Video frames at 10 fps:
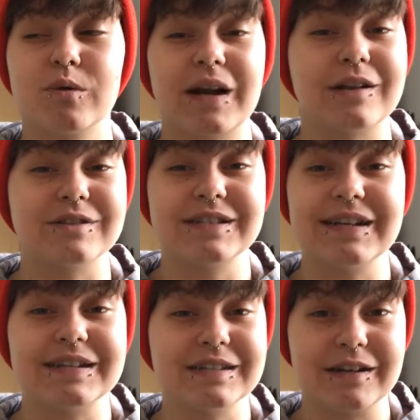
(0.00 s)
to around
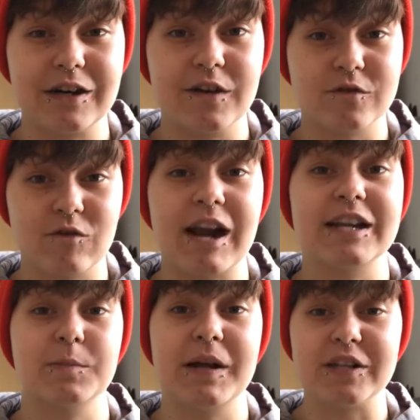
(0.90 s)
6.5
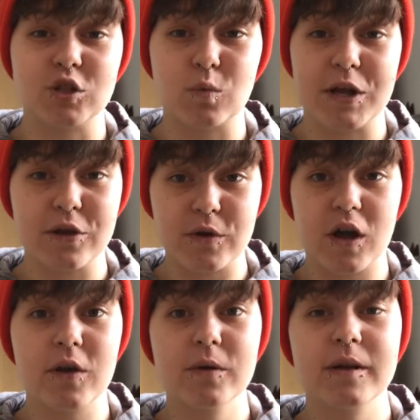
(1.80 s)
grand depending on where you
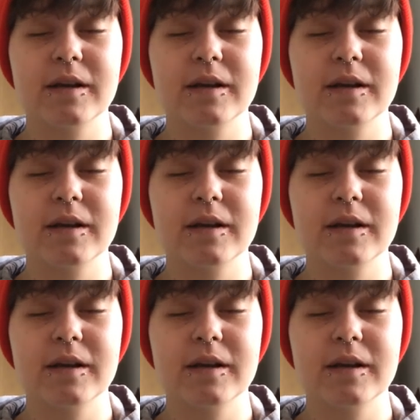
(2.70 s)
go.